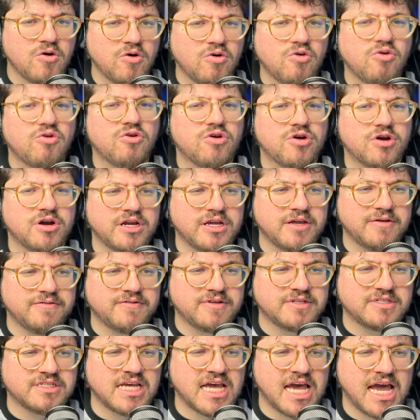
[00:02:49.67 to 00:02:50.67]
or if
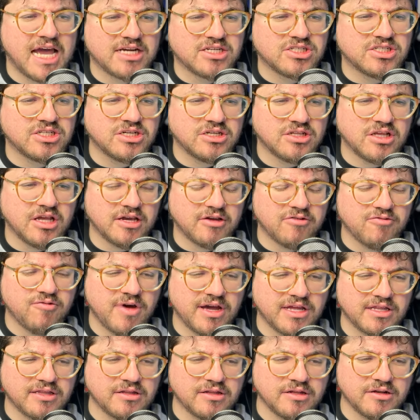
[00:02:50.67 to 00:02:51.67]
it's actually like
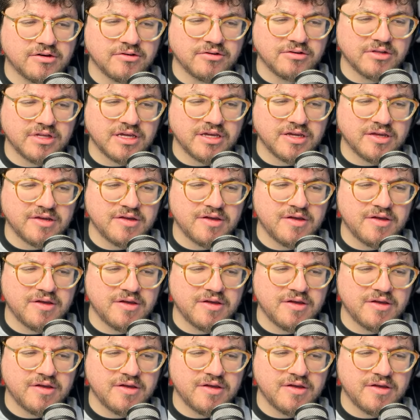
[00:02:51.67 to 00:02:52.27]
quite literally